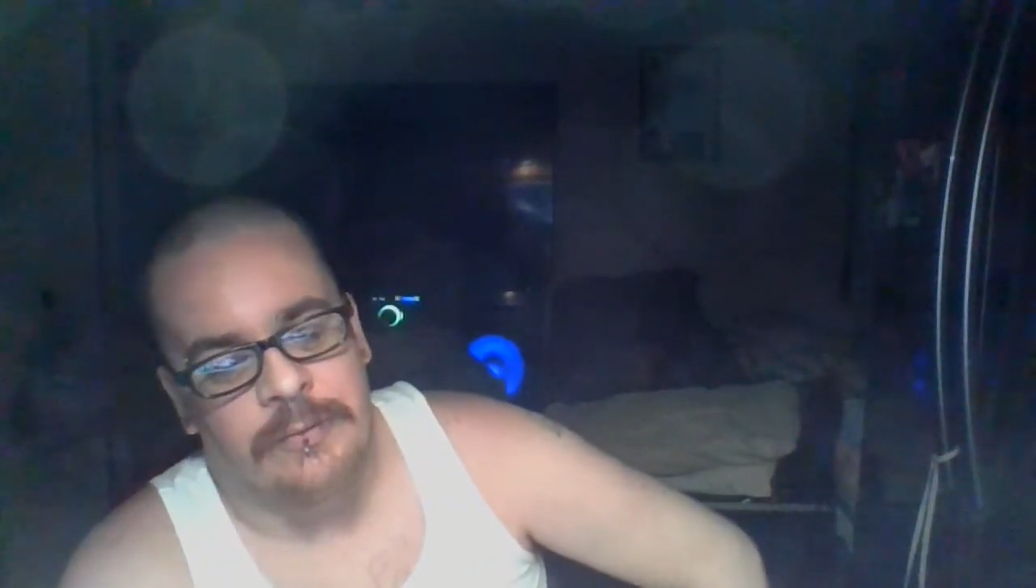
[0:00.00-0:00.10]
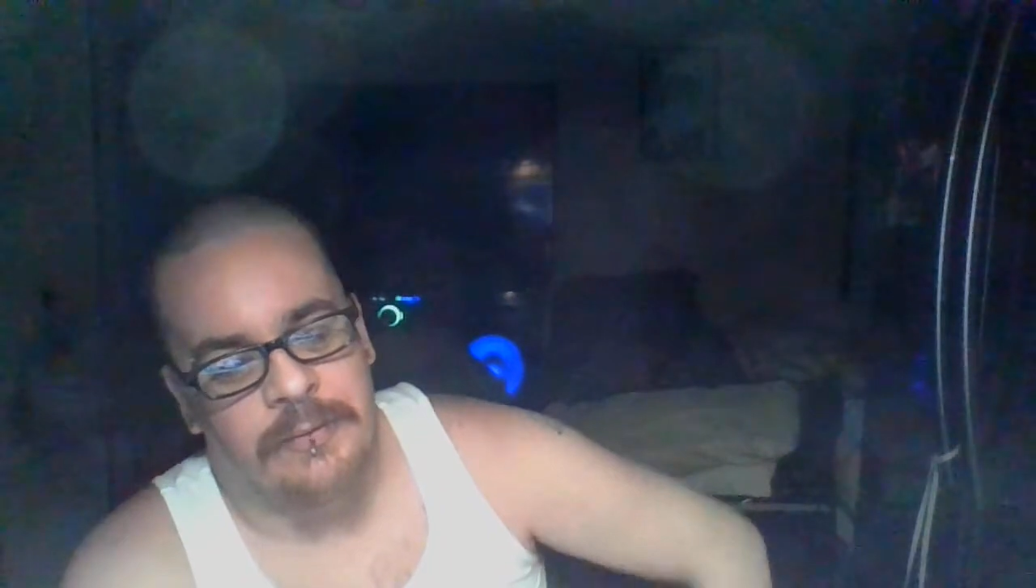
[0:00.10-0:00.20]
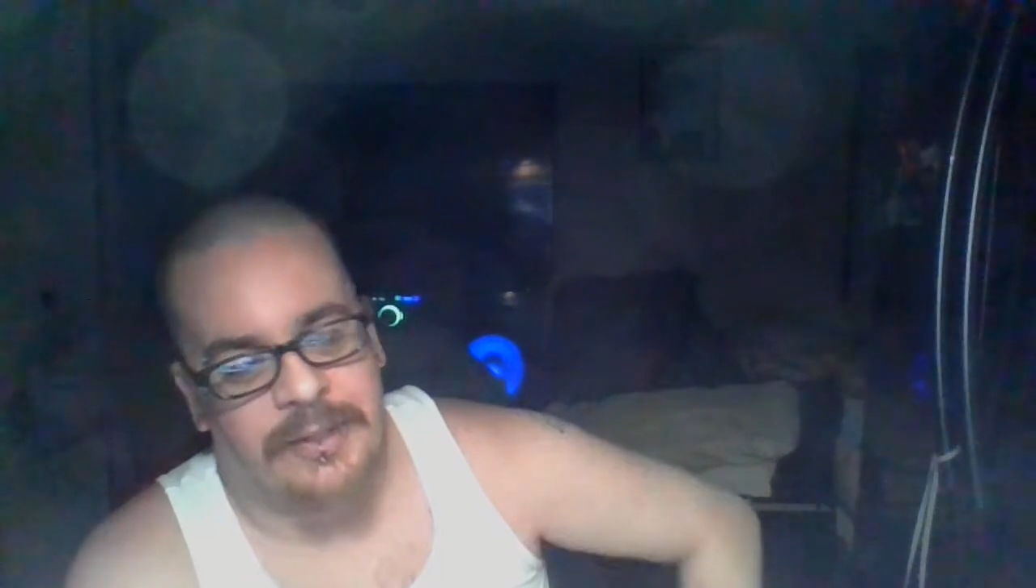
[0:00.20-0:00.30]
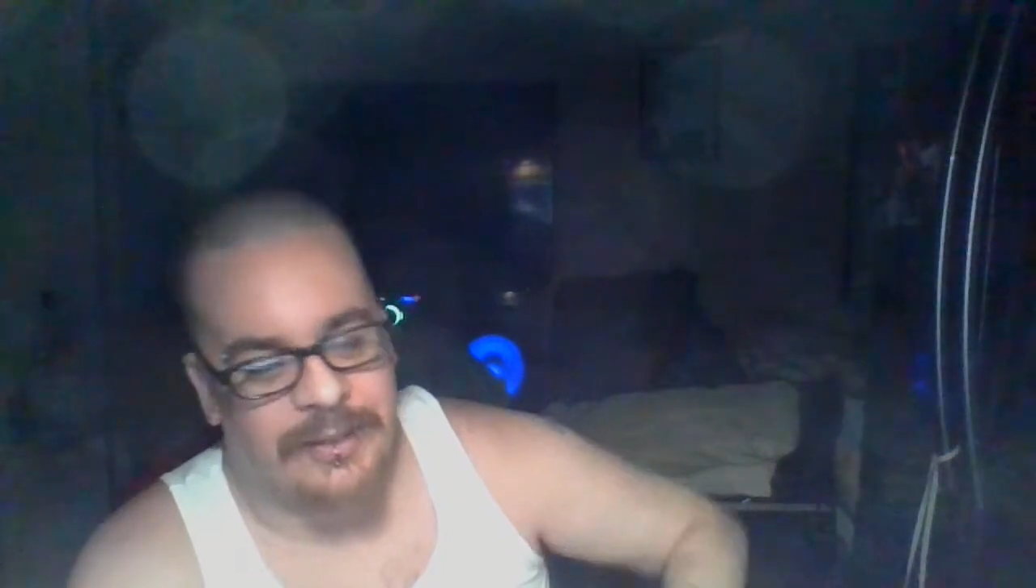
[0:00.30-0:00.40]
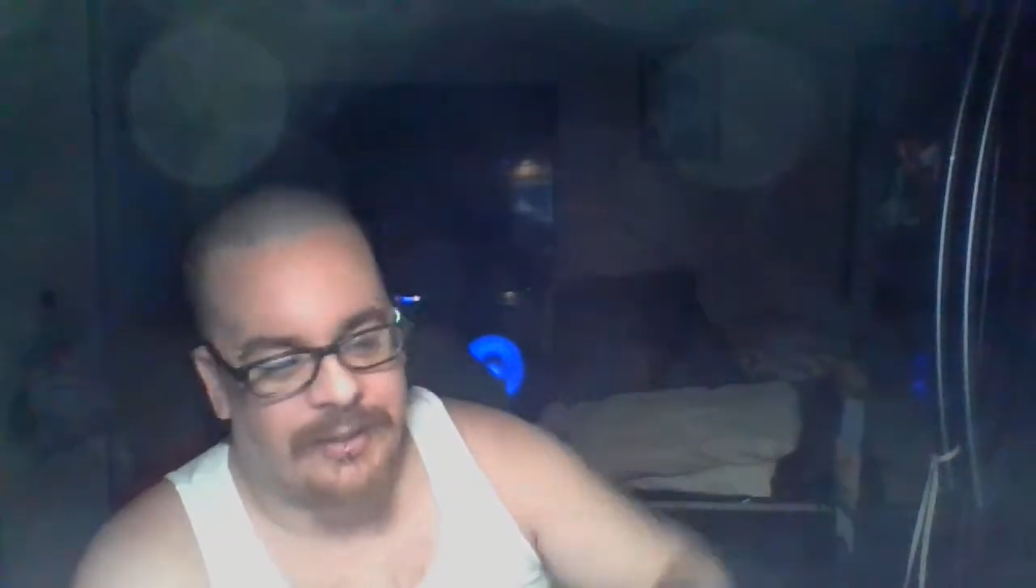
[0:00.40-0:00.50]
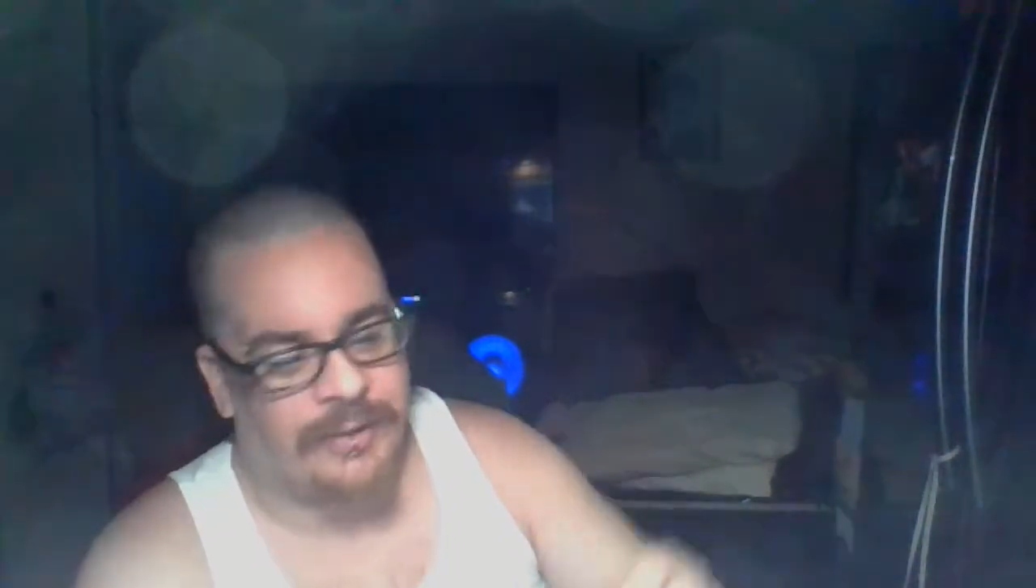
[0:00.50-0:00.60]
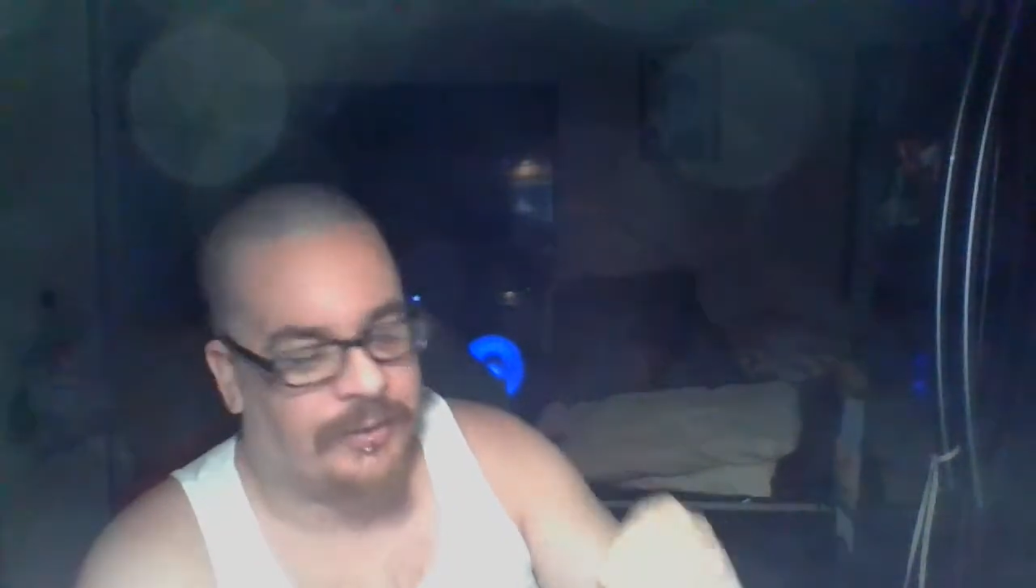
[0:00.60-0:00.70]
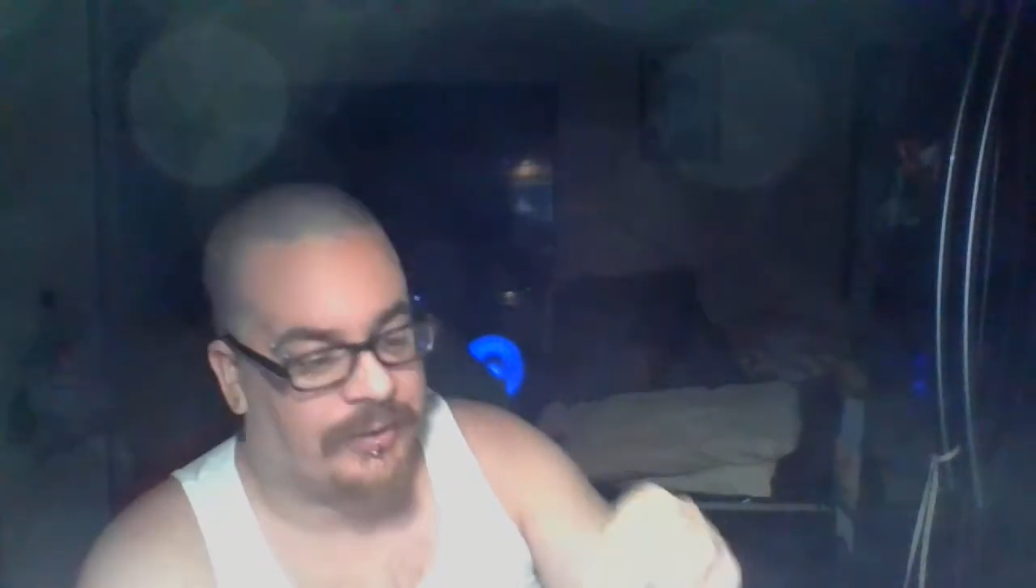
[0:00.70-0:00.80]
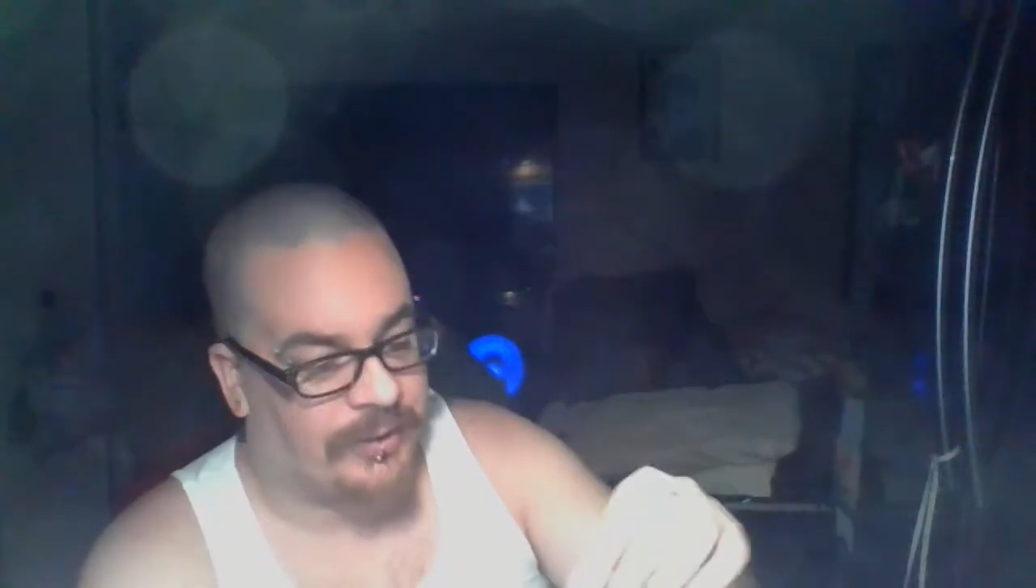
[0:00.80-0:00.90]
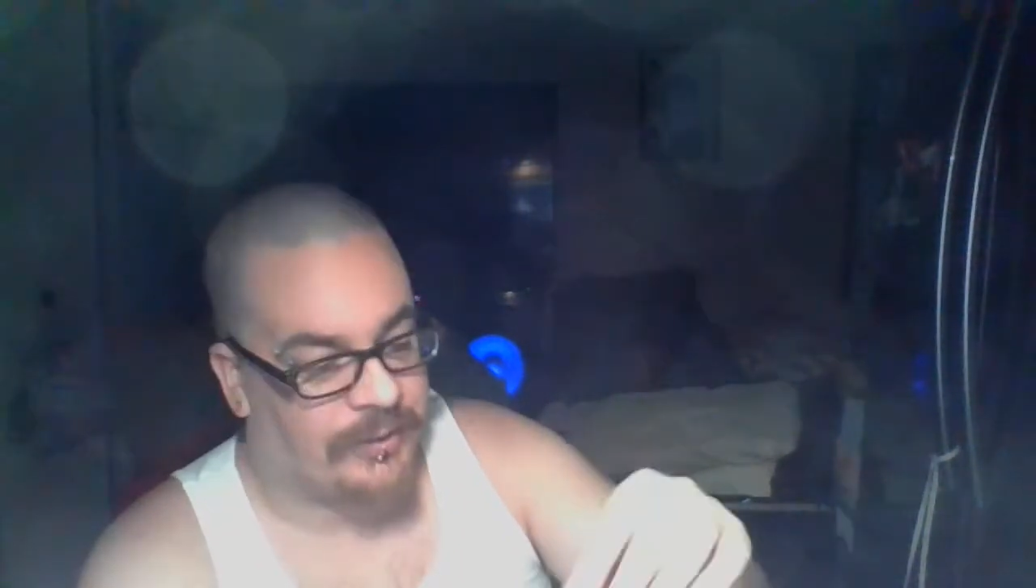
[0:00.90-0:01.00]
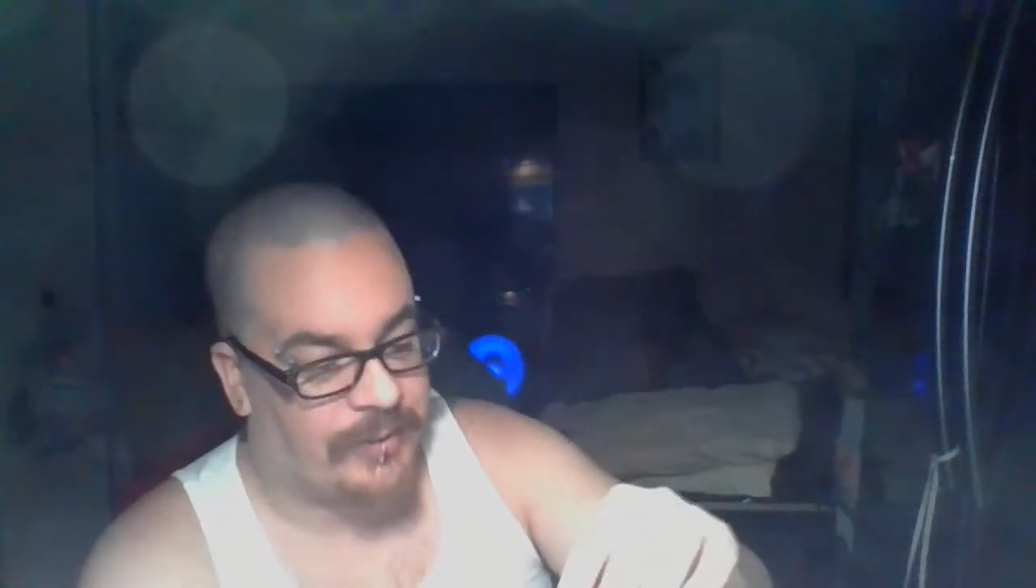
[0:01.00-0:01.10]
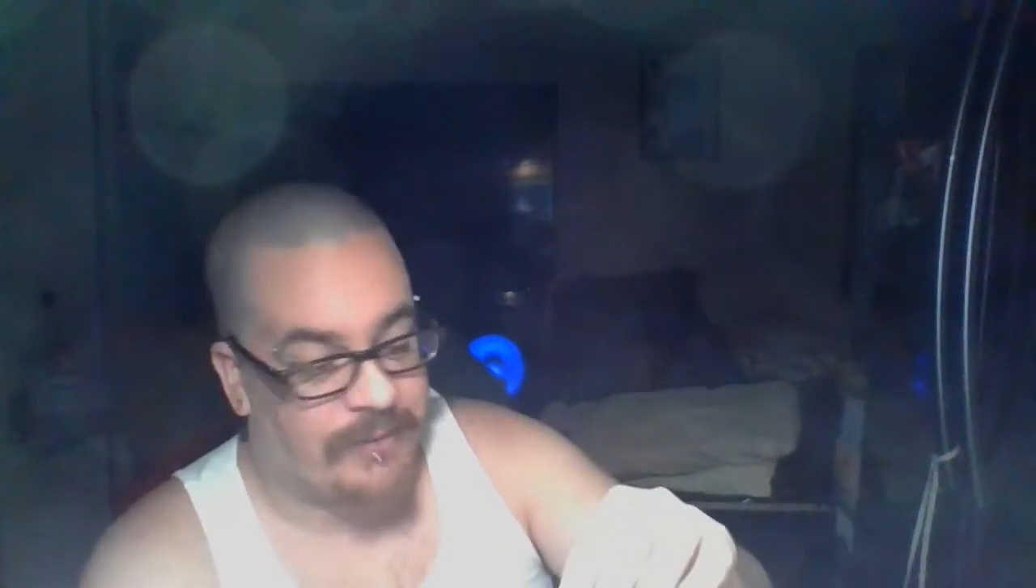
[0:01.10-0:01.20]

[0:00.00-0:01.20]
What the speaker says: I'm like, oh, we